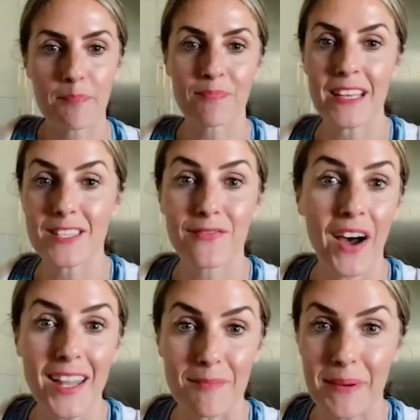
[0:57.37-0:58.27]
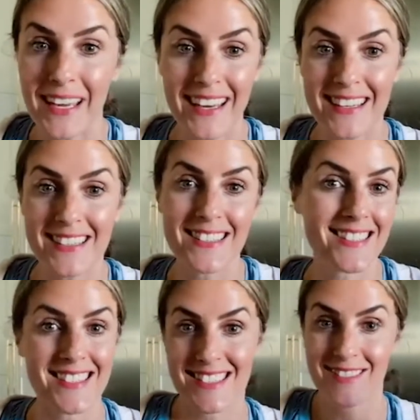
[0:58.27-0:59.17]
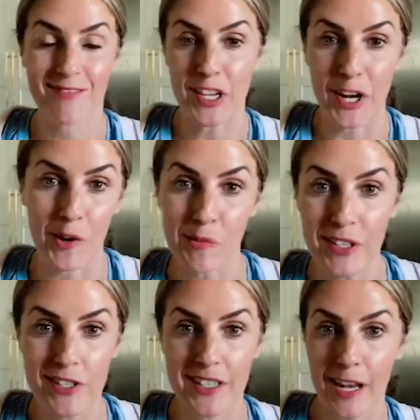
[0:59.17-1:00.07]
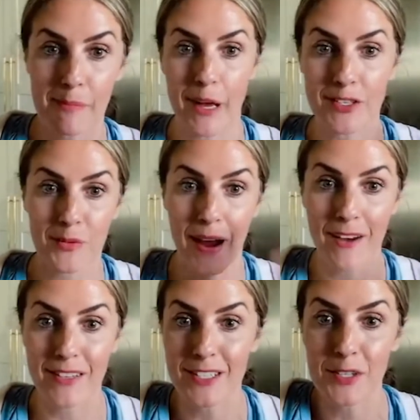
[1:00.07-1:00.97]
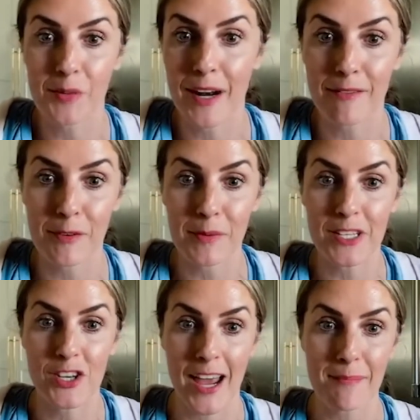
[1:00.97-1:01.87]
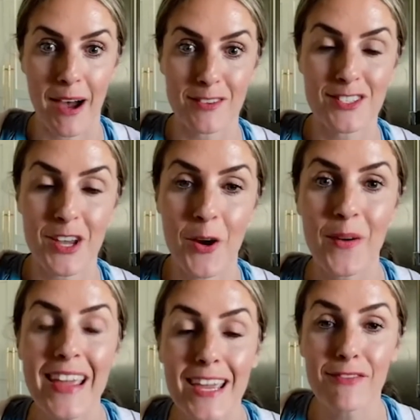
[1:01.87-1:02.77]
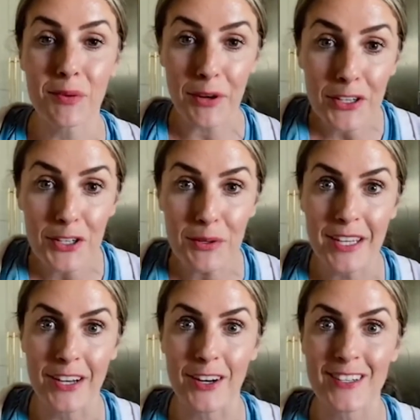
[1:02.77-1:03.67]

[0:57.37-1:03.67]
it's fun because you know, we just kind of bounce around into whatever we chat about. So if you are new here,